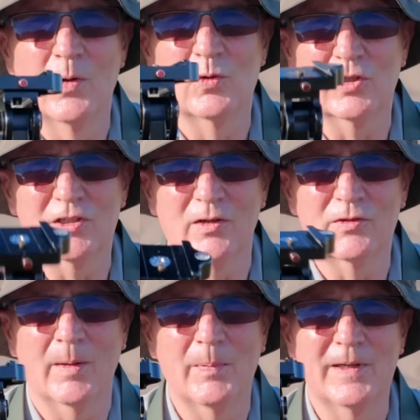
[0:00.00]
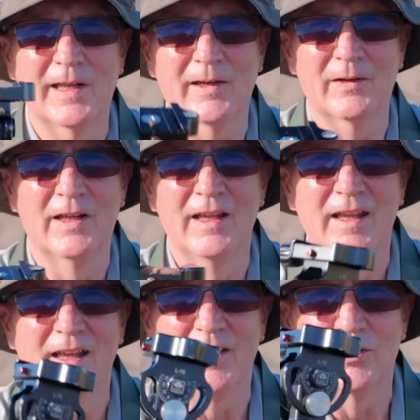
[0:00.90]
which just goes up and down
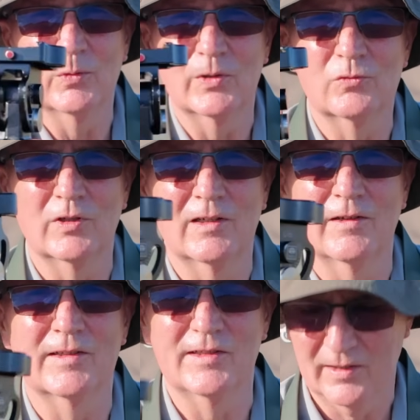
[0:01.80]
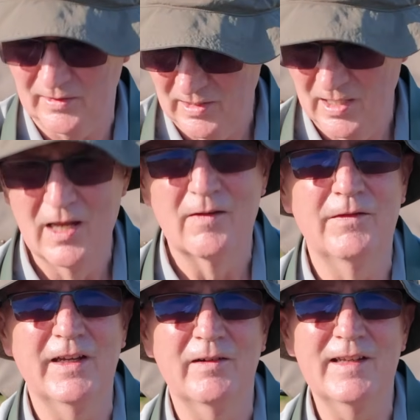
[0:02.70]
and you twist around like so.
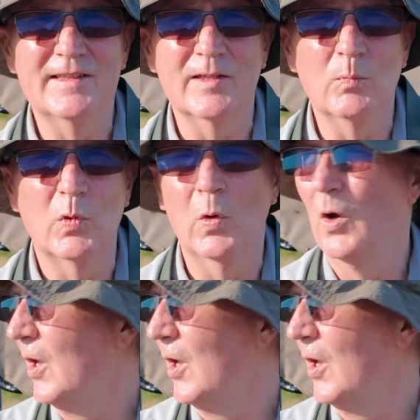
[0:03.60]
Very simple,